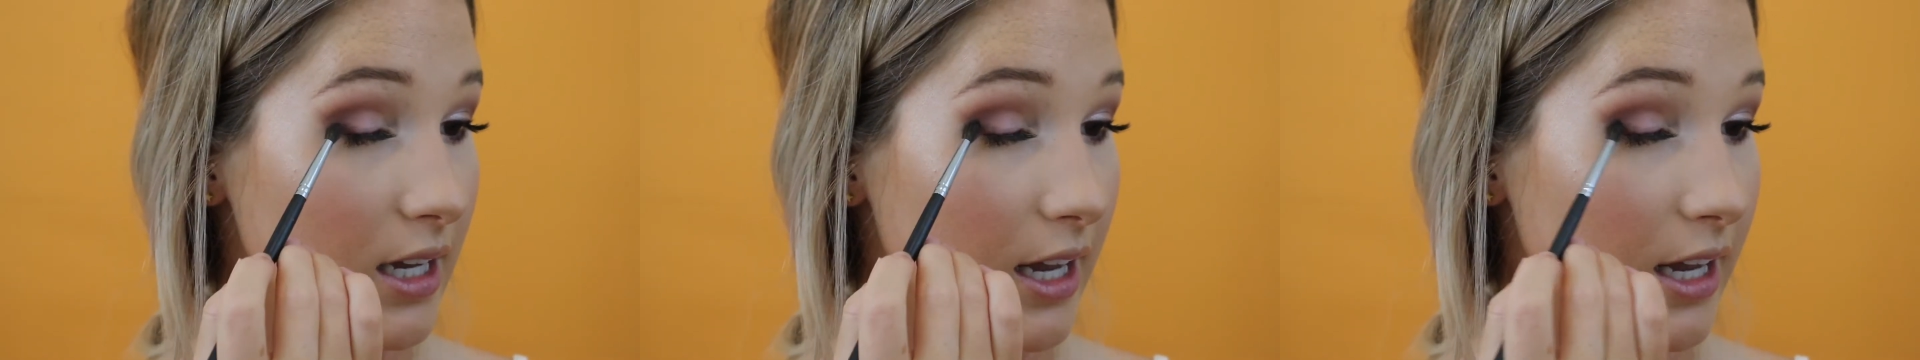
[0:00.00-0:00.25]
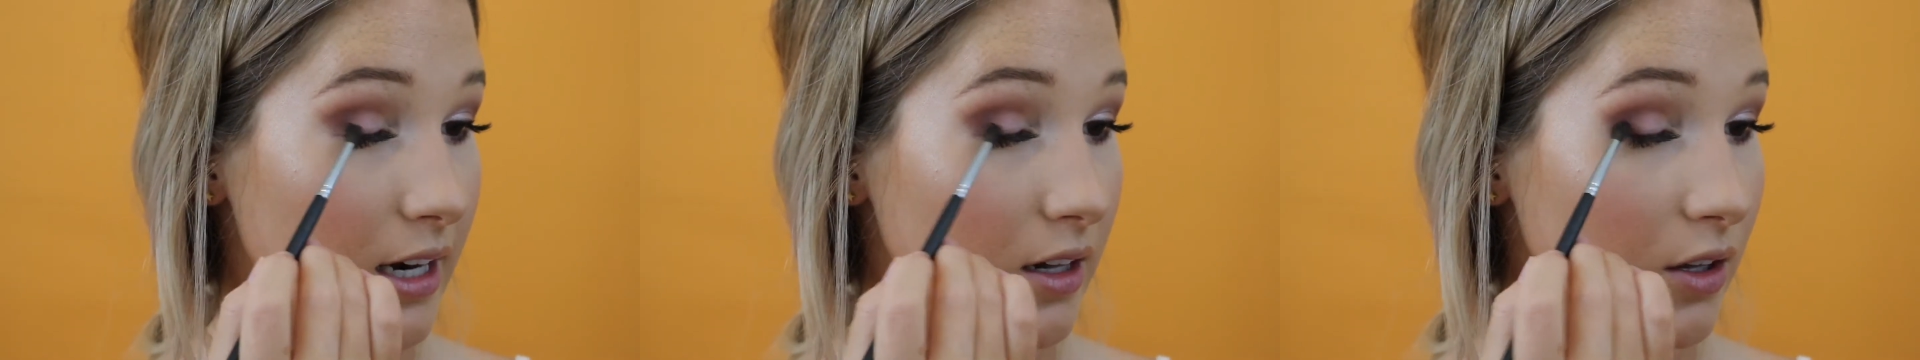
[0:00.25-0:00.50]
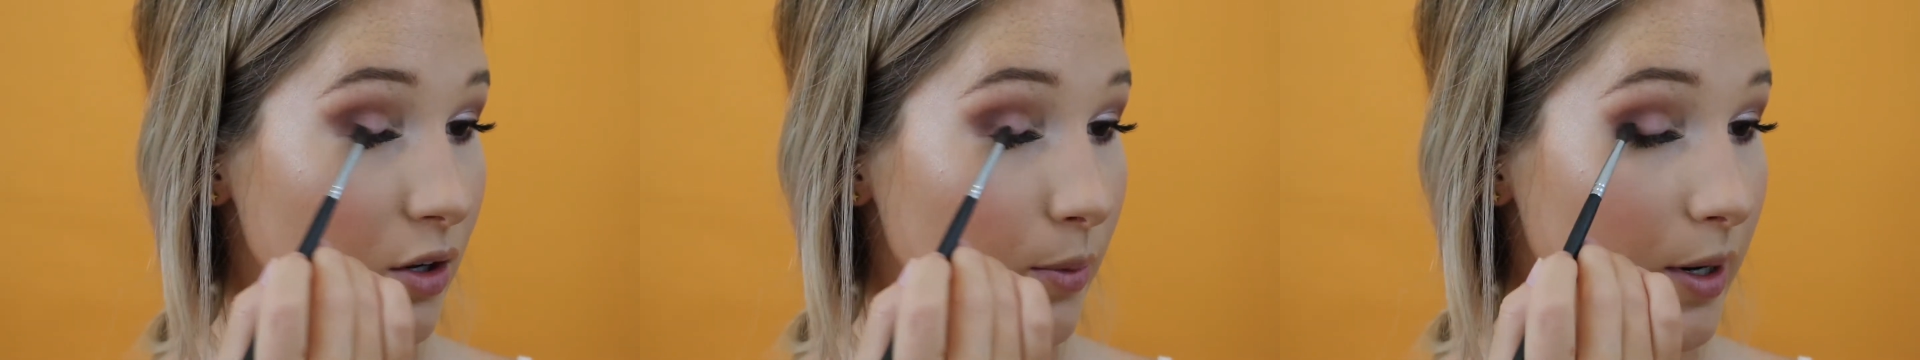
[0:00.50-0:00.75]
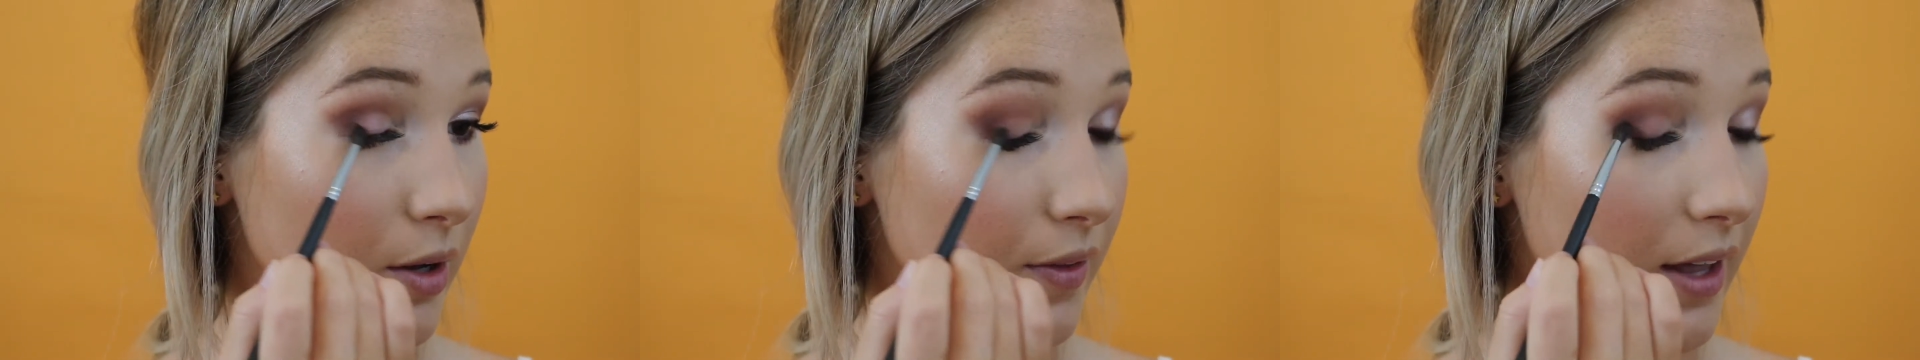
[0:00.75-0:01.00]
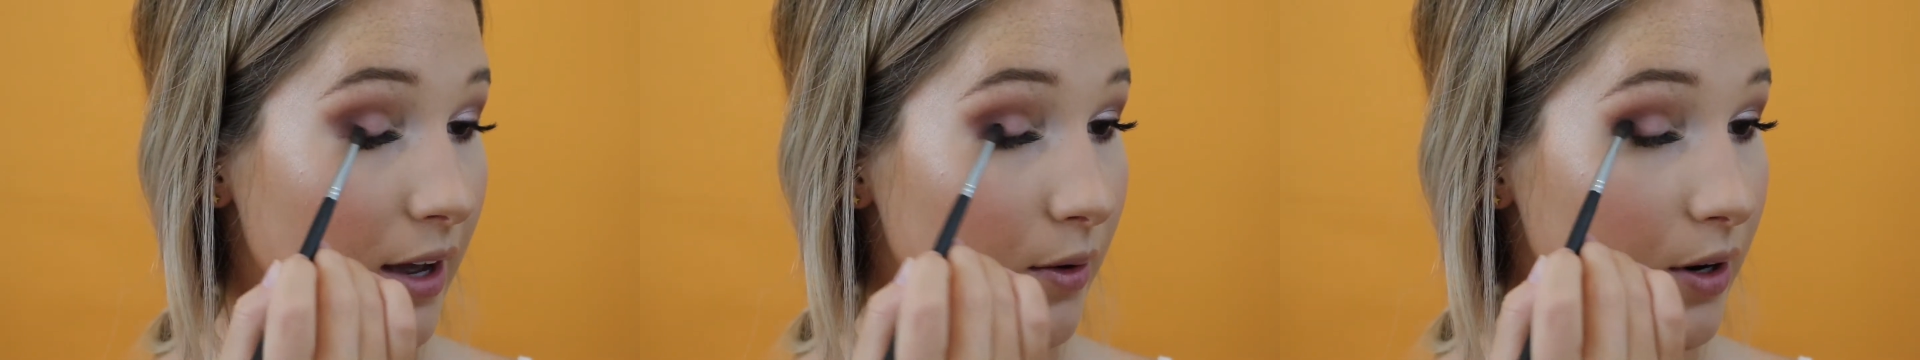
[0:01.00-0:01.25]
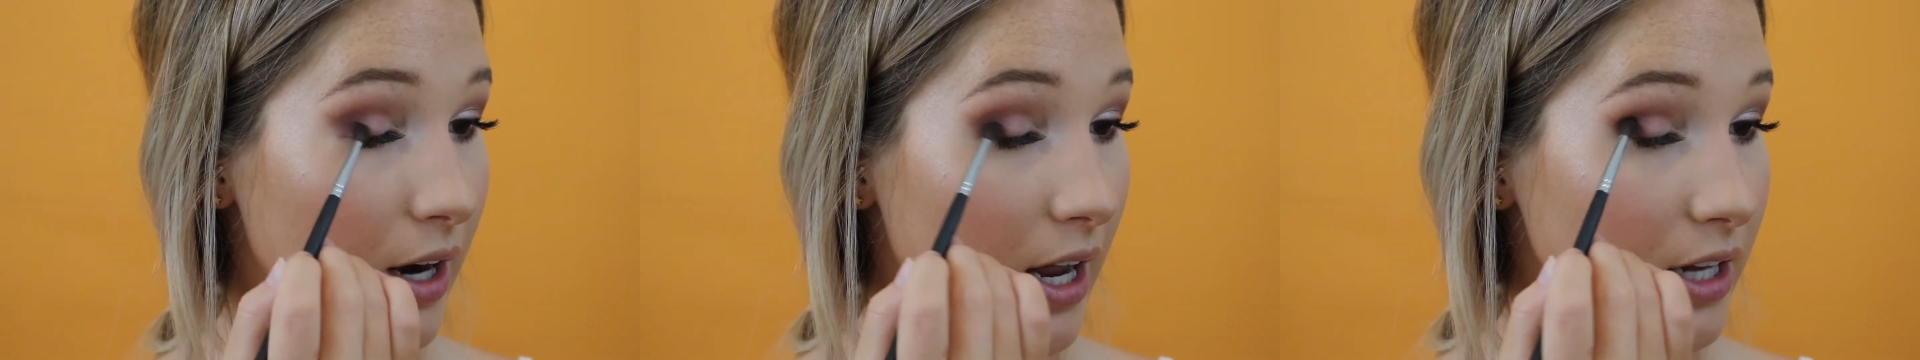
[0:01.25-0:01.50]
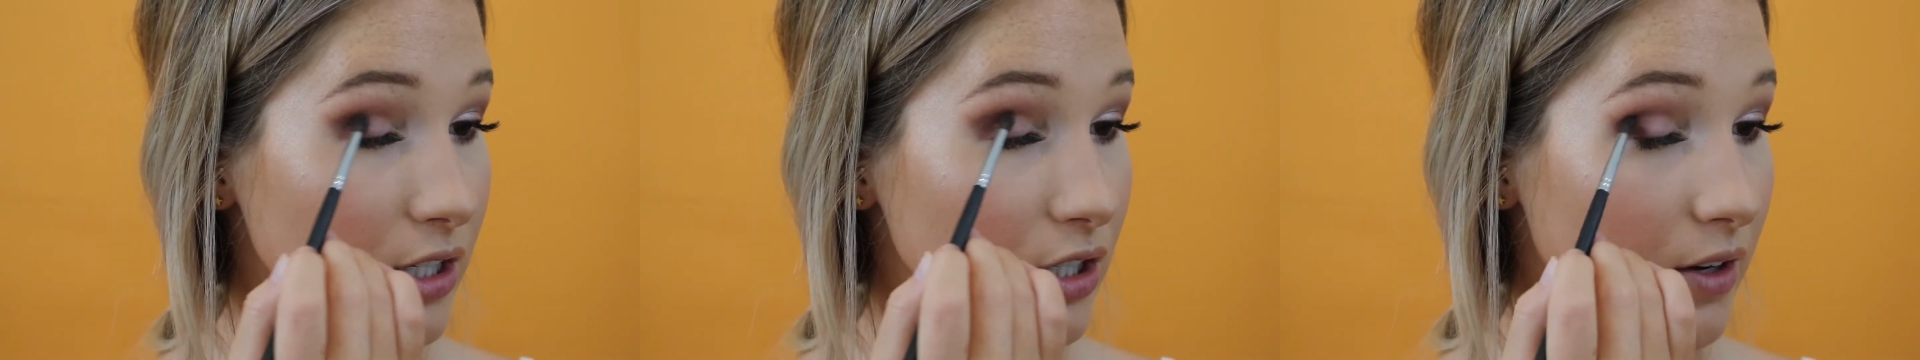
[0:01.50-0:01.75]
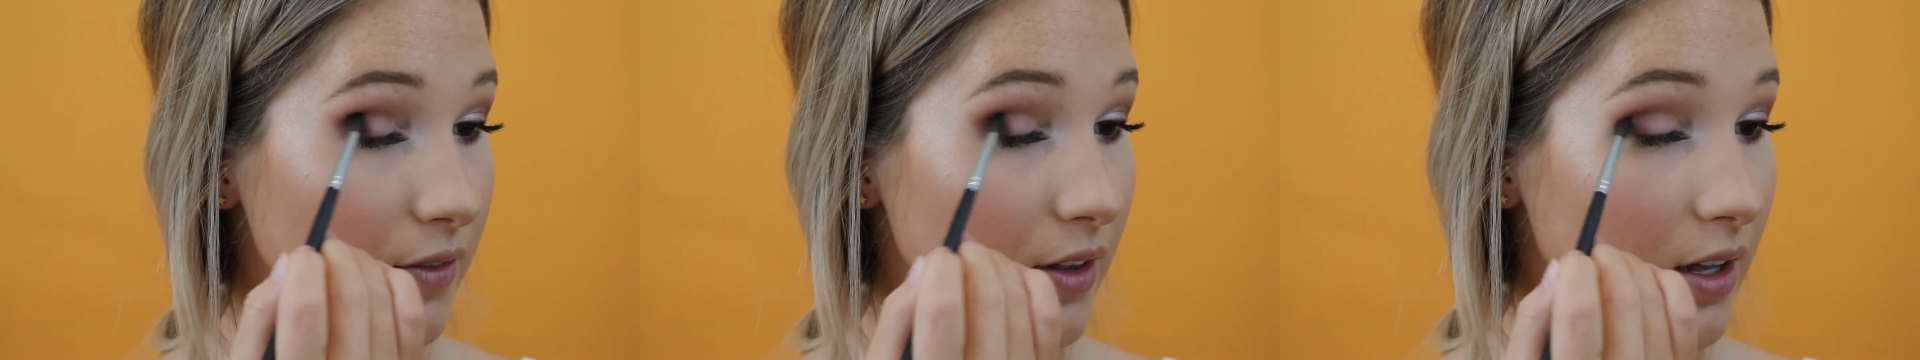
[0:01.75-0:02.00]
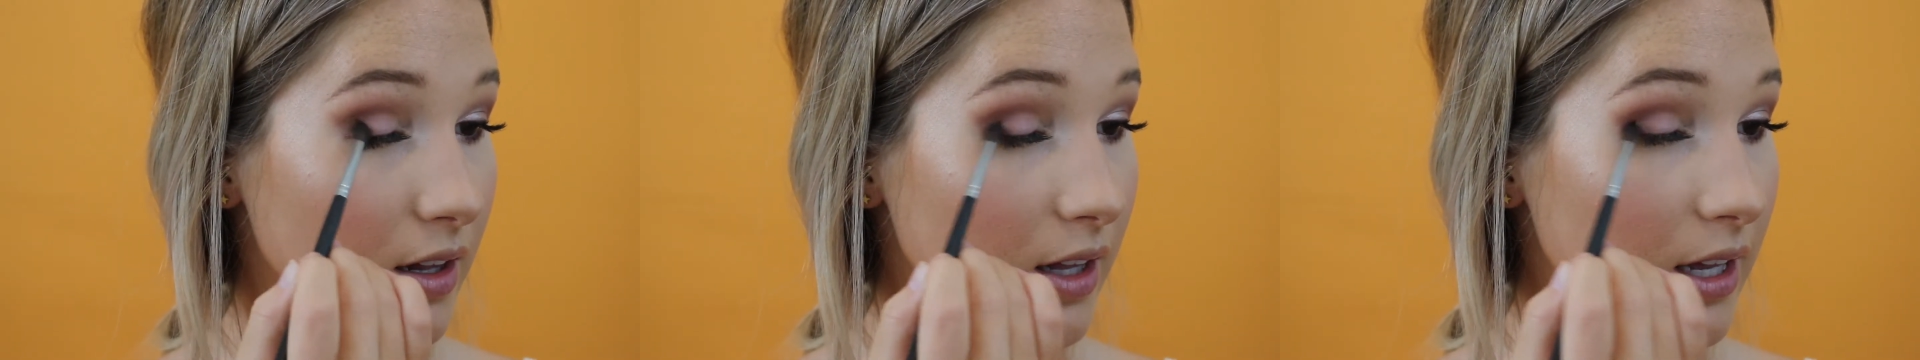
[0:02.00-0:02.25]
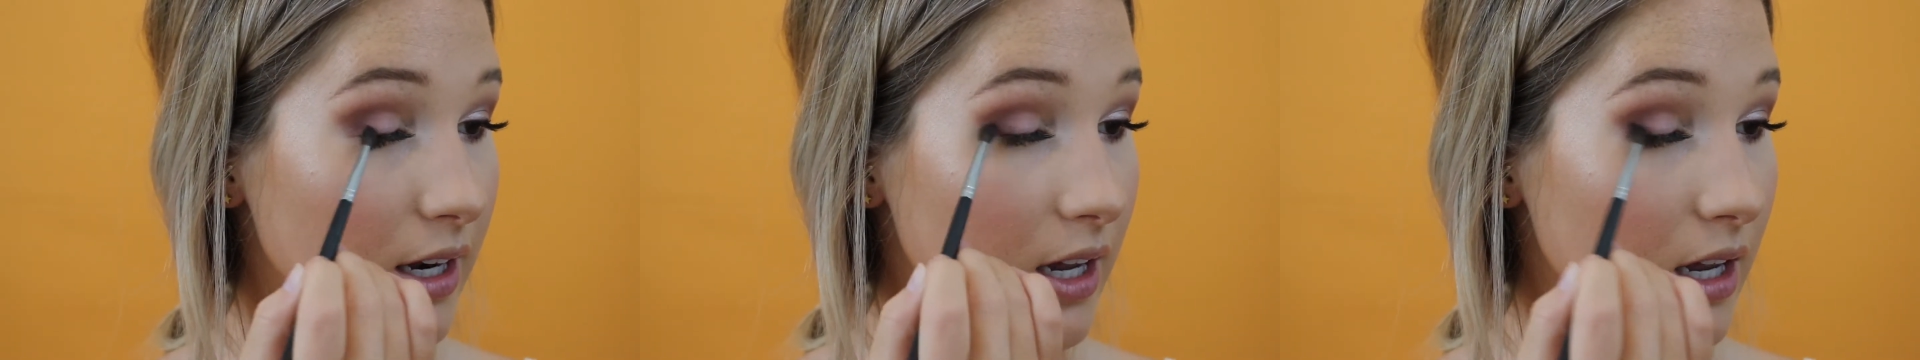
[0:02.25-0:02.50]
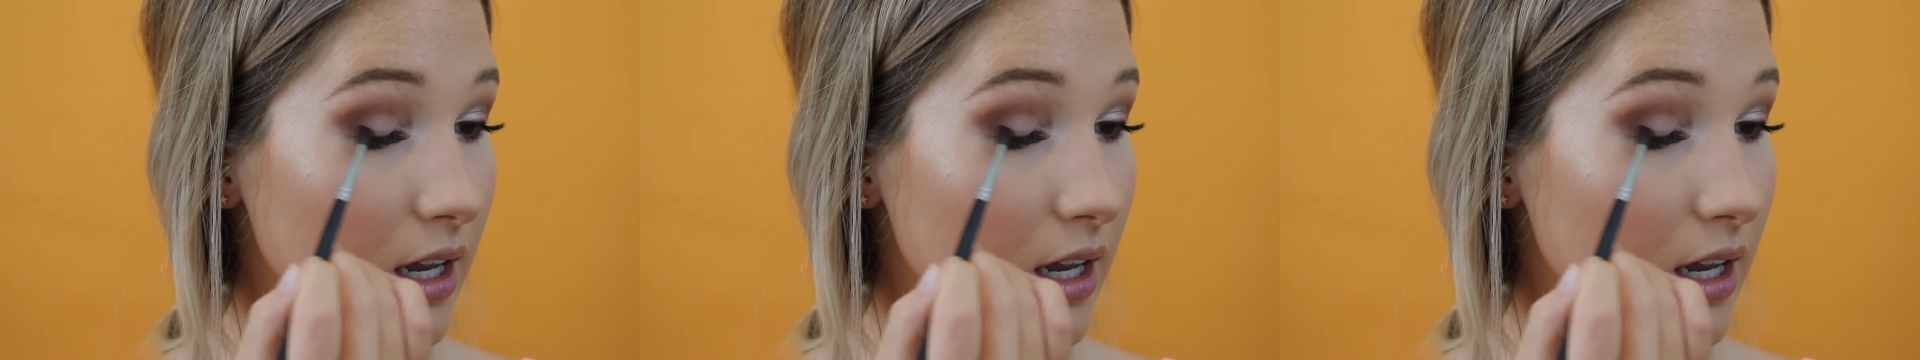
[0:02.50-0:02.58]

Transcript: and a little bit on the outer edge of the lid.